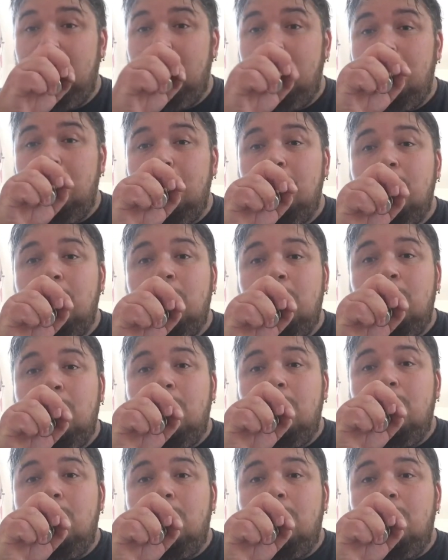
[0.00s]

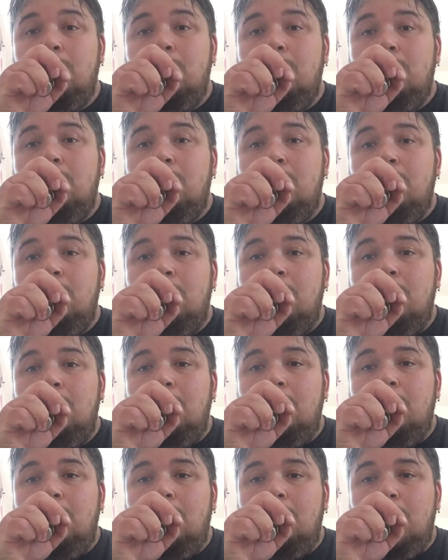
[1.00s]

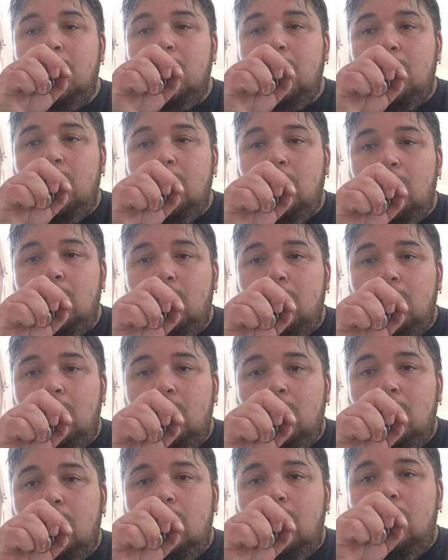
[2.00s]

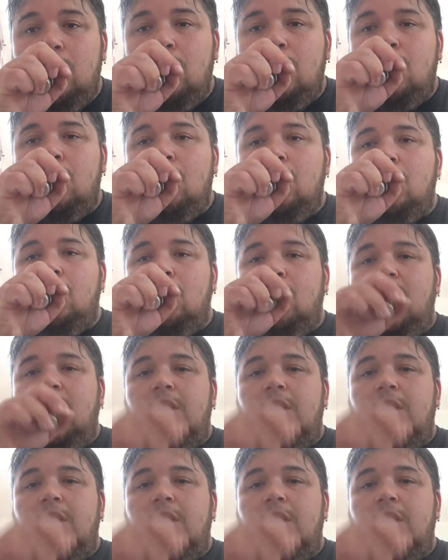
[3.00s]
Nobody speaks.